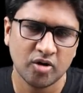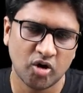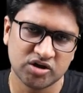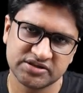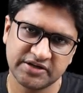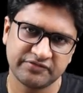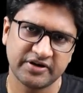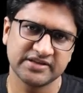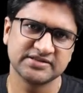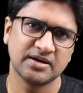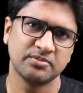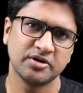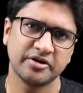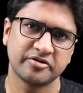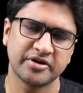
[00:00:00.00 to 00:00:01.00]
Or say for
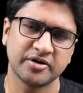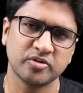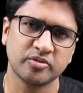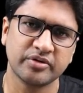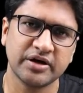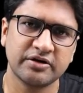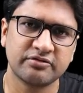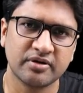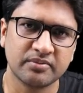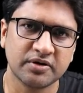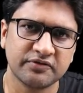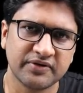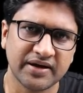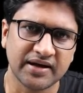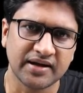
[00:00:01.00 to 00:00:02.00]
example you're trying to read from a
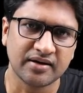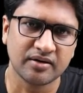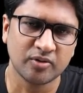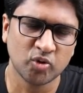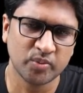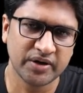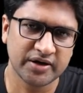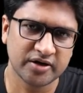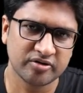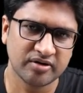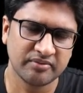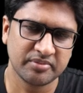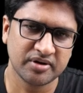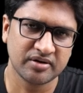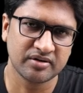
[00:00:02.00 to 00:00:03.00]
file, no matter you
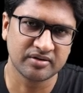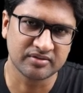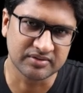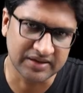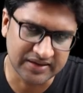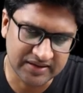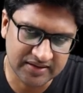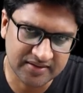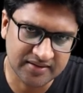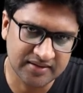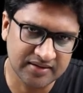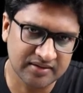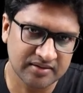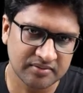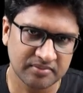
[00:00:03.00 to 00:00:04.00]
have been read it
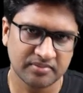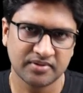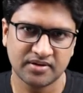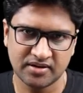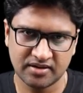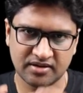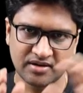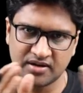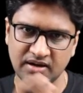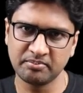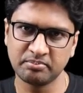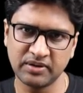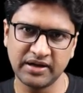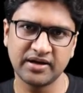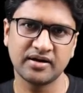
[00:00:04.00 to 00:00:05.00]

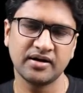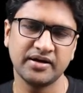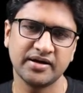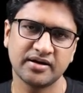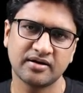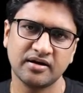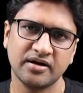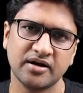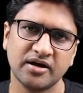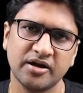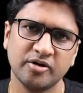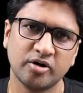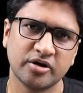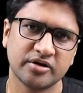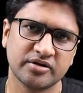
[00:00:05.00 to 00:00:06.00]
completely and clearly
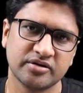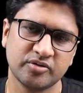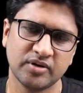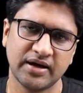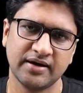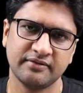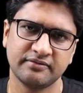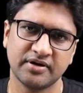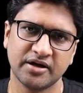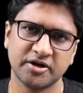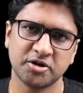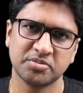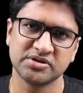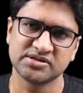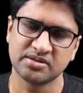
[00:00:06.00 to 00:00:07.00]
or you have done
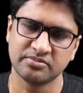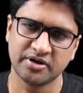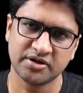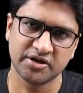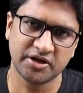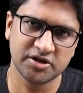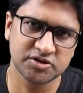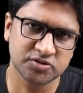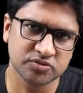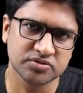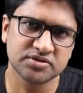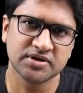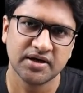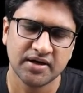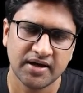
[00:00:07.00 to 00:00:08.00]
it with some
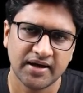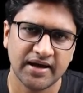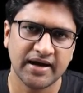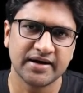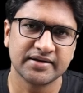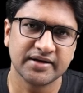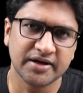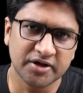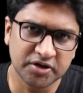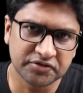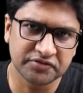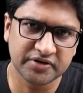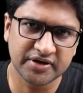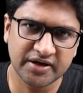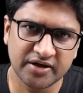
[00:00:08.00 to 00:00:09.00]
issues, at the end
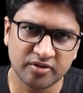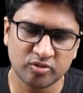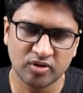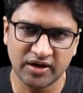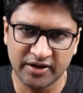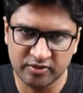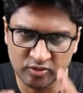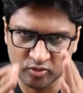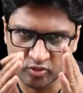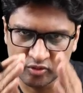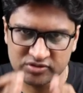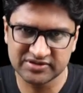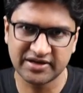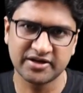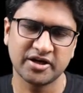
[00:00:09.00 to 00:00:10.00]
of the day you would like to
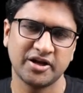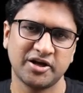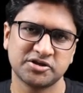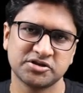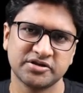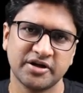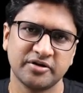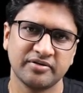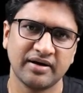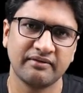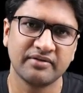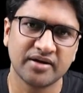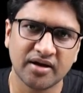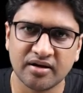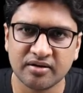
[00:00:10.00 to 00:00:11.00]
close that connection that you
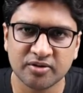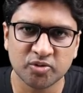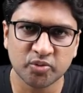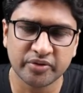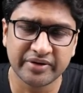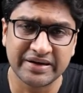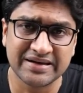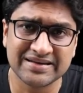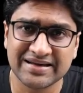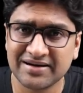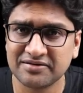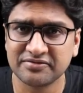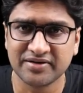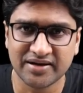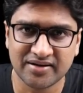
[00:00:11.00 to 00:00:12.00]
have done to read
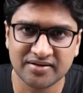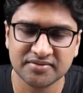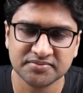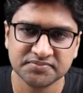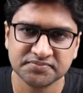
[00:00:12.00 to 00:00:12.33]
that file.